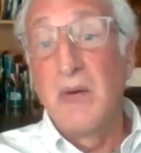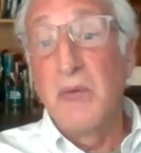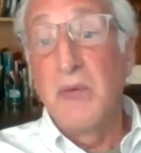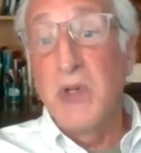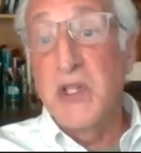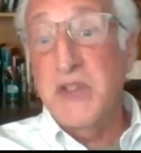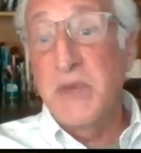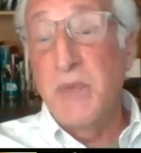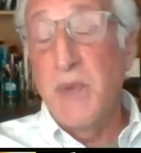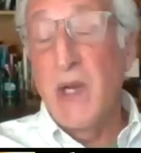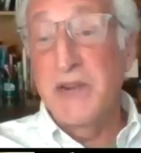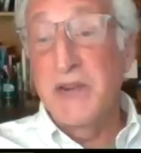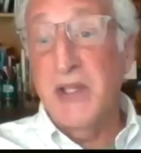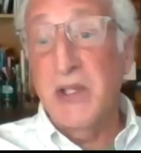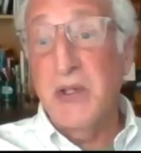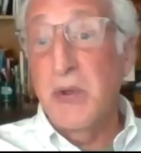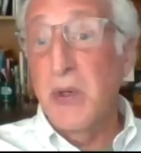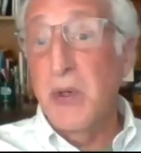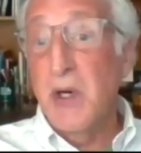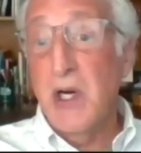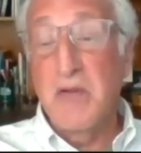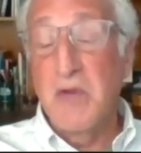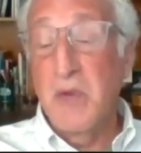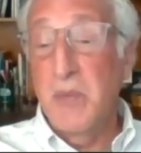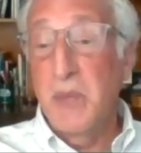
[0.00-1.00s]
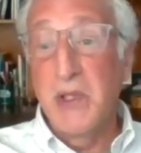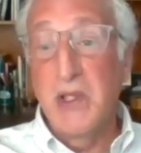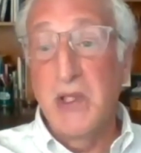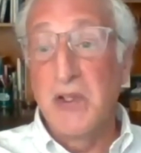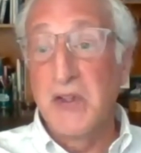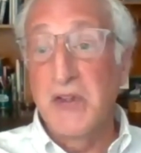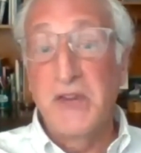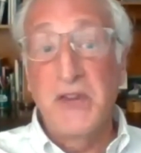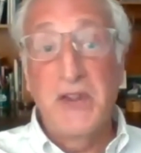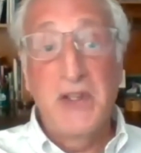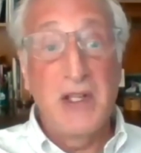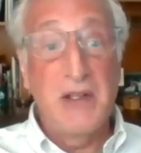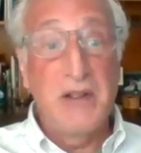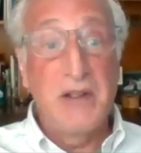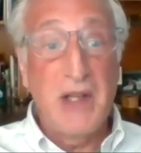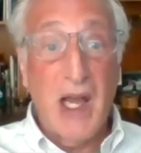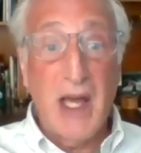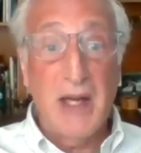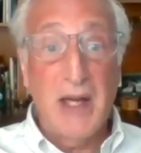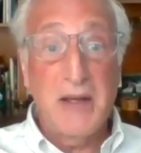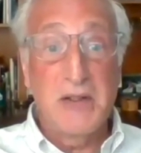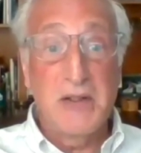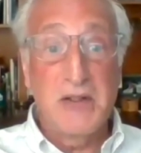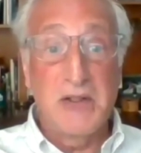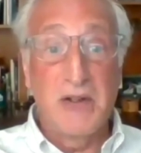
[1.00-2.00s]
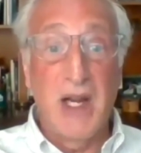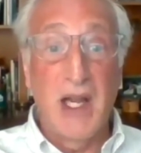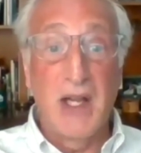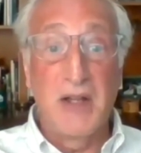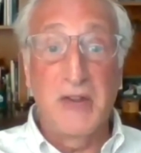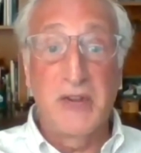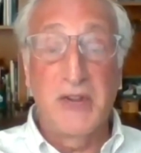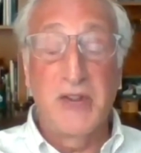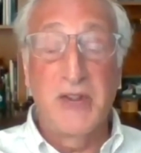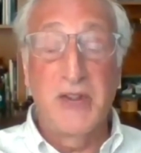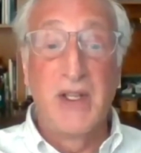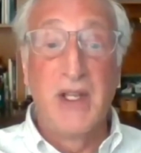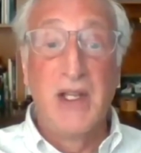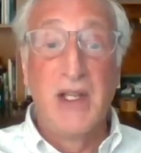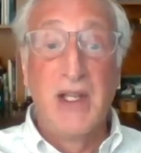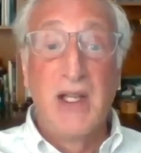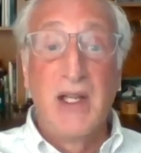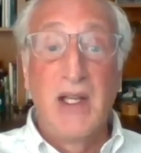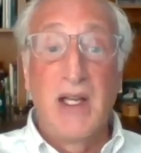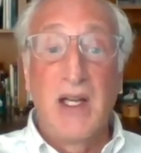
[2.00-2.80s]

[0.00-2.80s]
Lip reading: which meant the Court of Appeals did not address